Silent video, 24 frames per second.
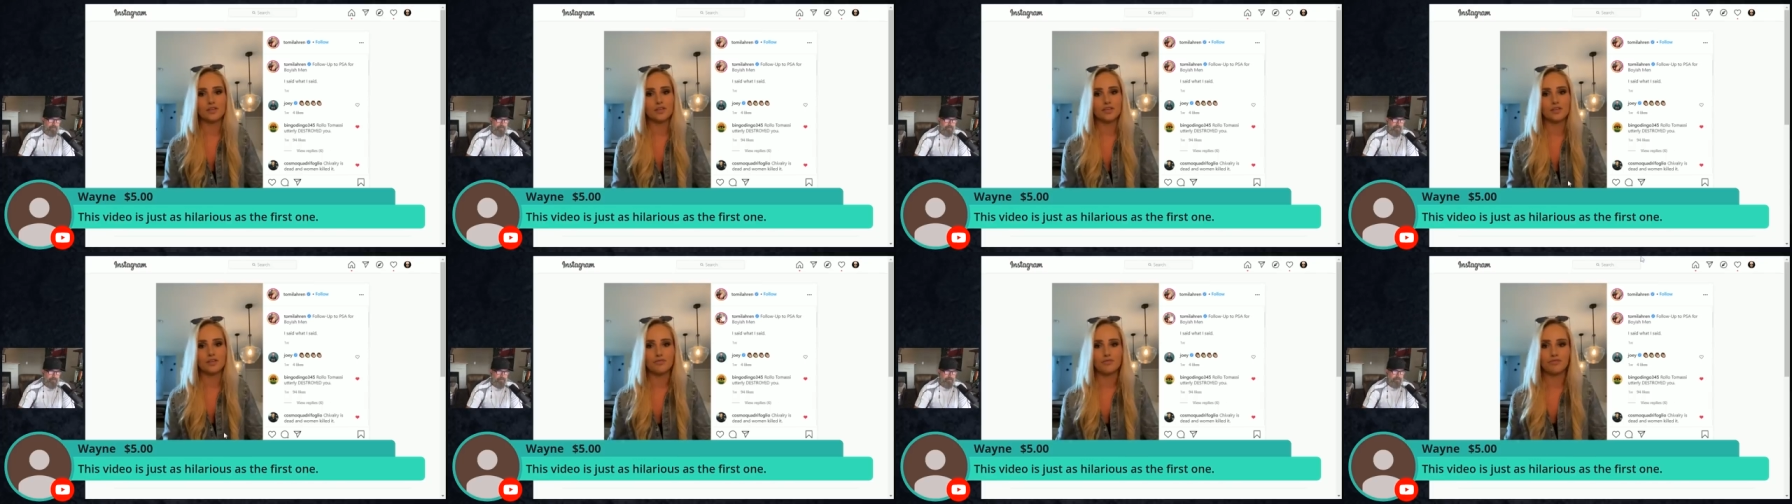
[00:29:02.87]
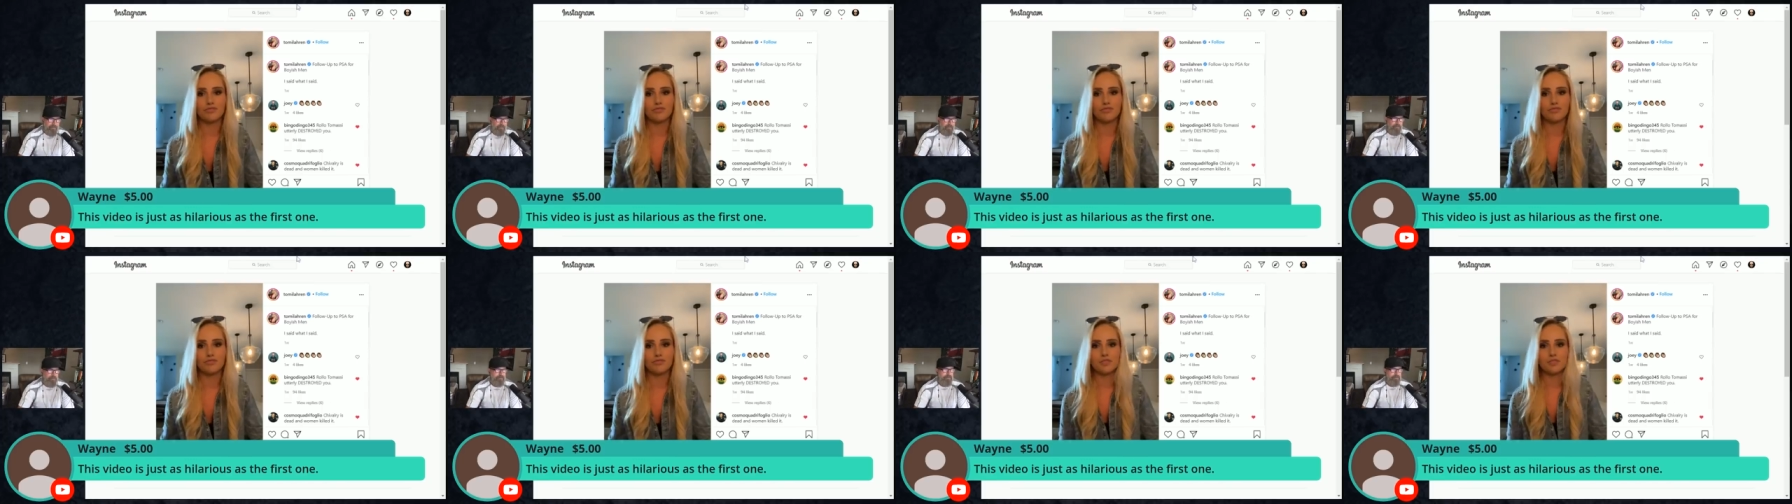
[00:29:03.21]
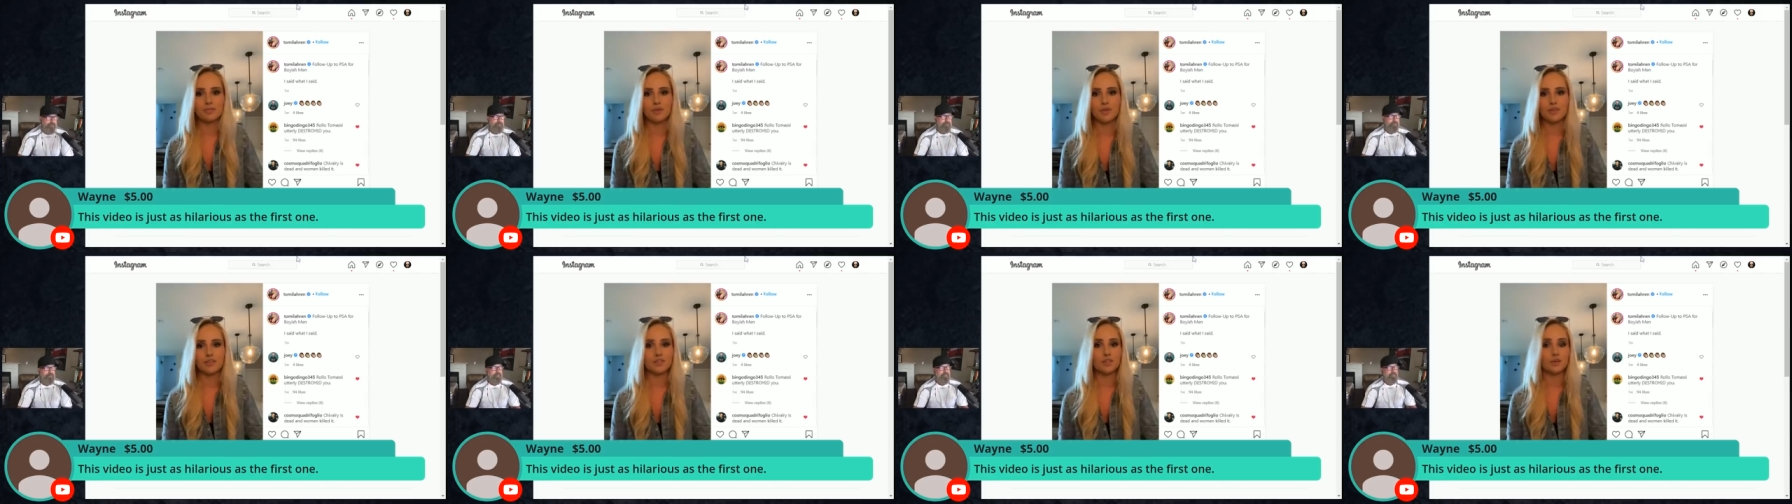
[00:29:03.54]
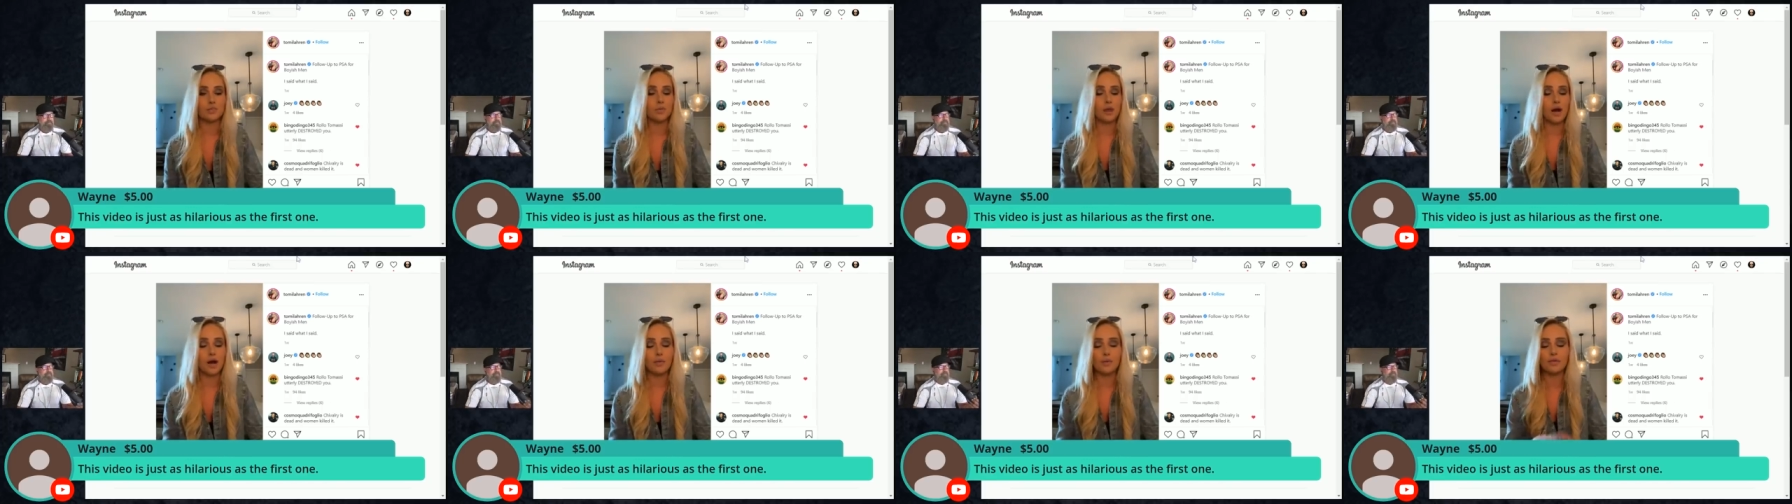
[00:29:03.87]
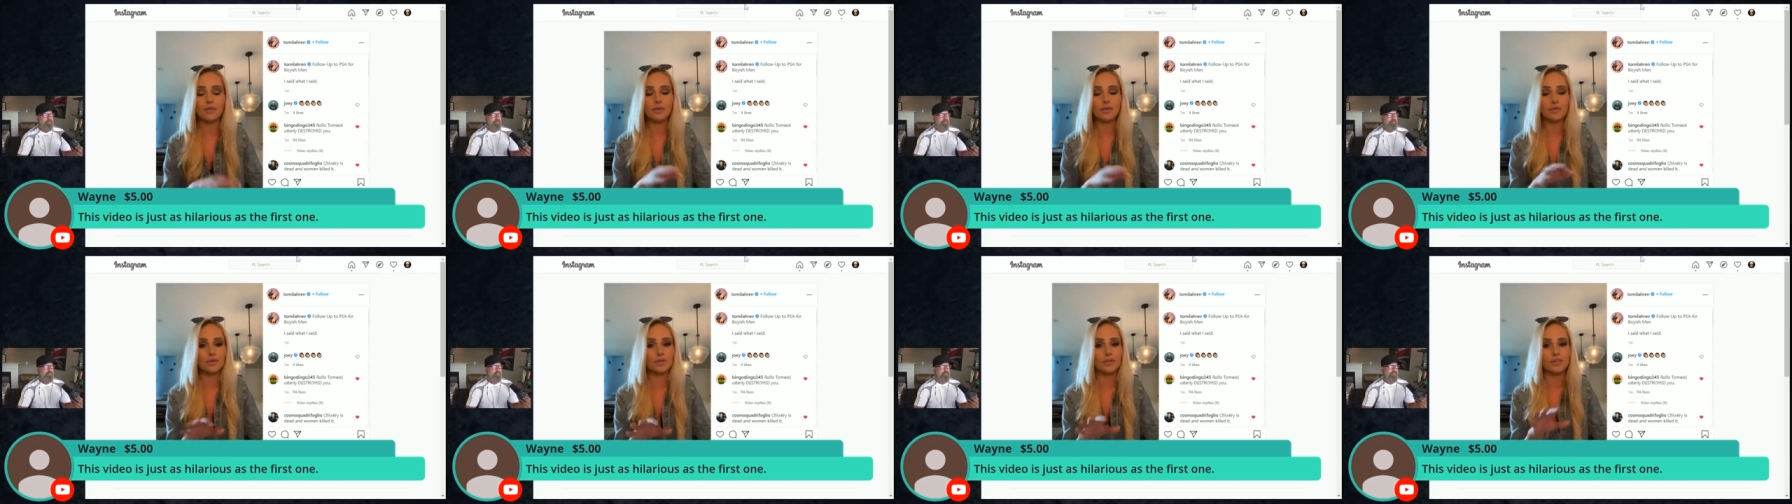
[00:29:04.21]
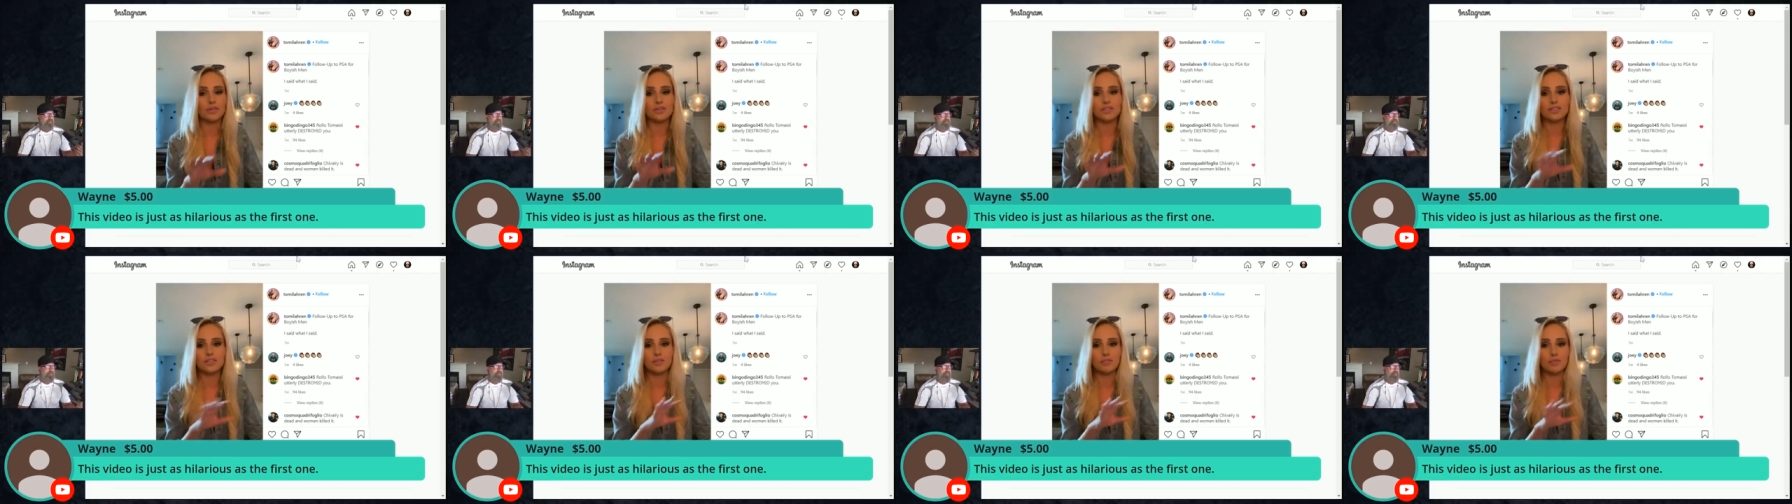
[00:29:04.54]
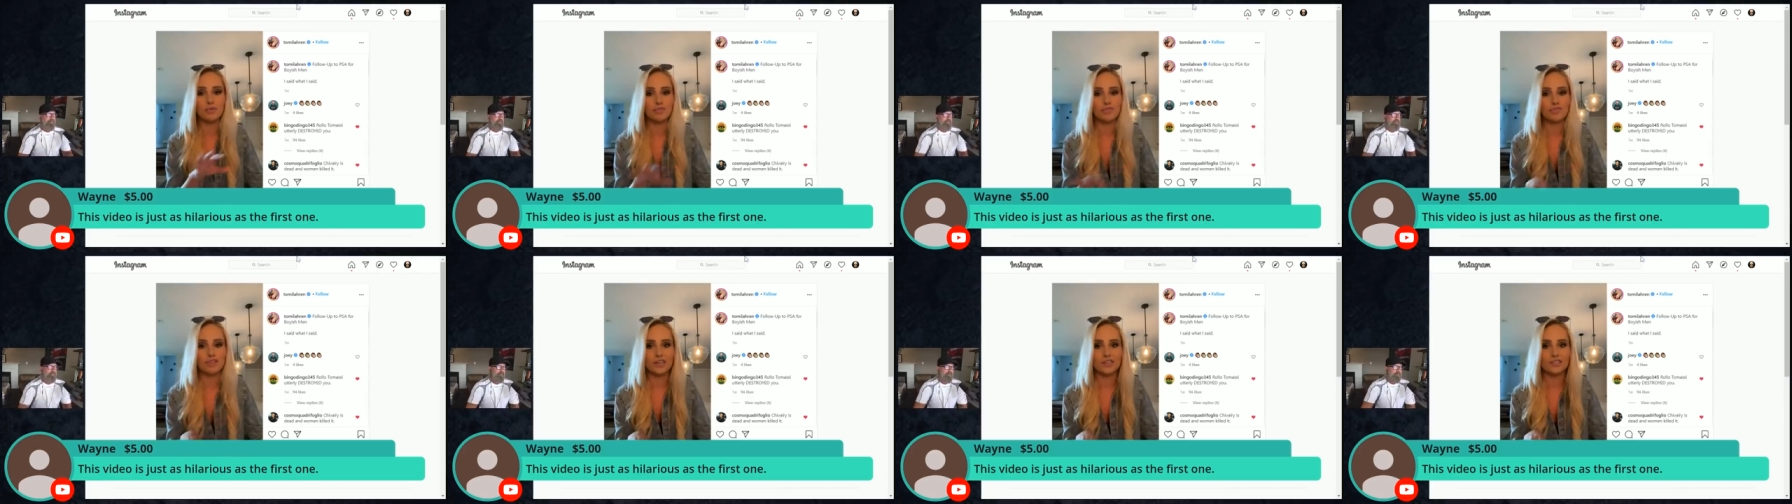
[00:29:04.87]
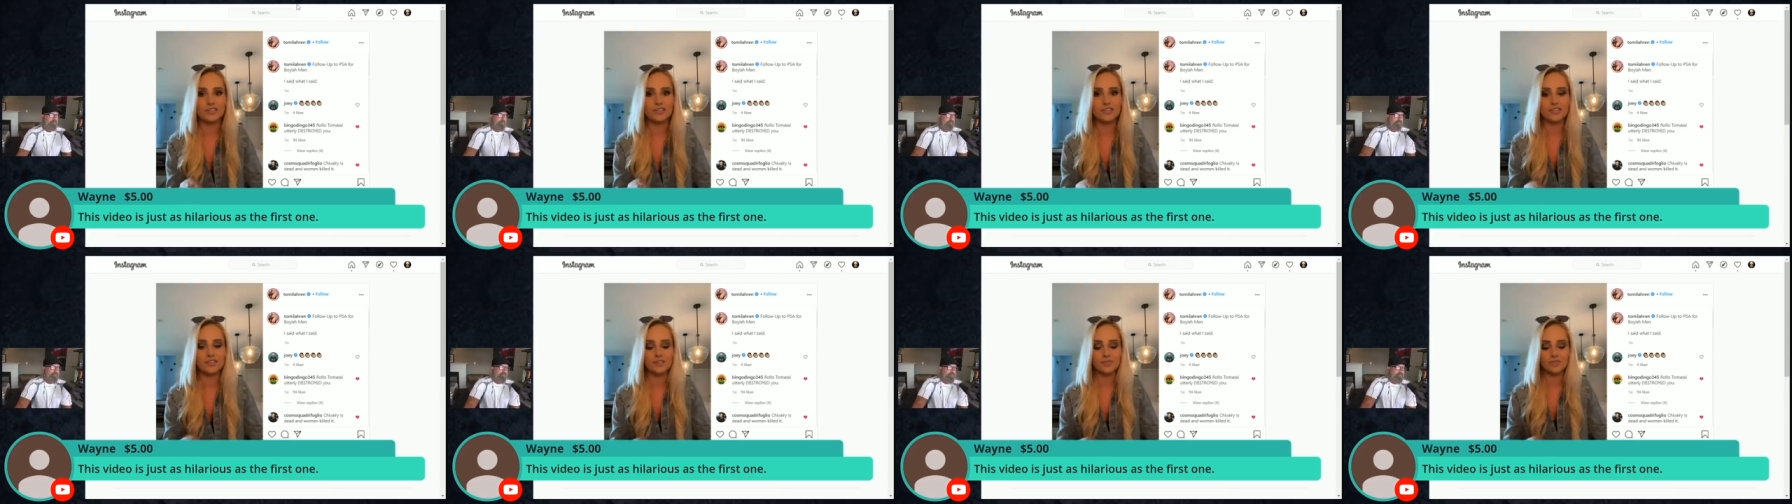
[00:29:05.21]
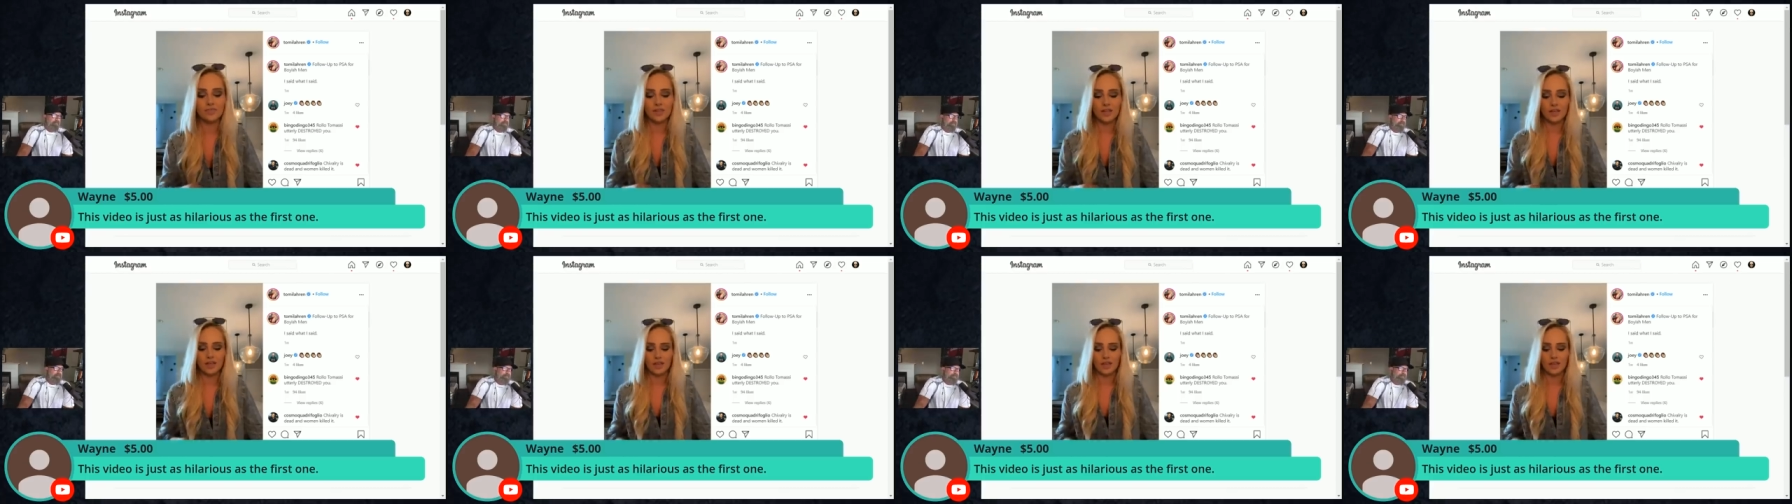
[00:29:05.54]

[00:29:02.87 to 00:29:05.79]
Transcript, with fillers: That you fix, because they're probably really simple fixes.